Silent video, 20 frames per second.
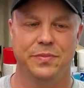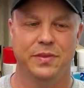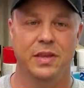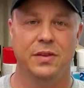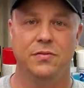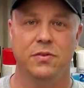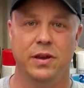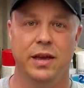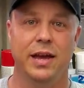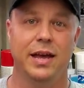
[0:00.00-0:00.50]

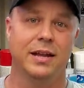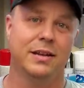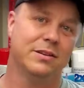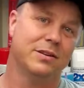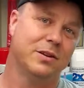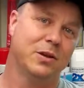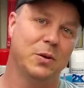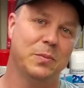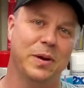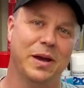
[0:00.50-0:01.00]
If you
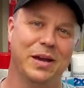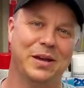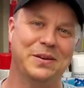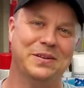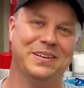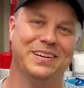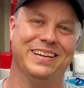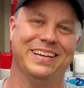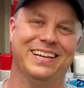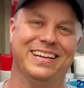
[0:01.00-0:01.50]
hadn't, go back,
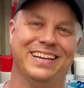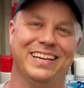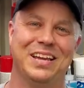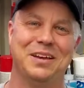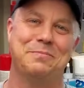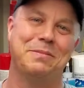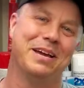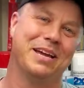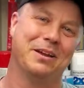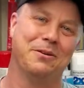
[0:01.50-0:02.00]

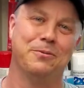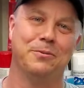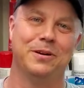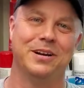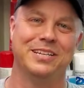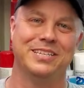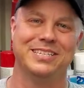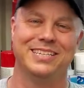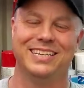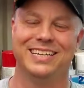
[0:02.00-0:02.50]
go back and
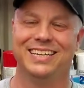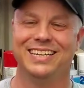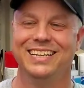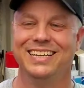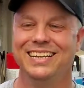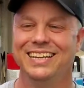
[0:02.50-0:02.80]
watch it.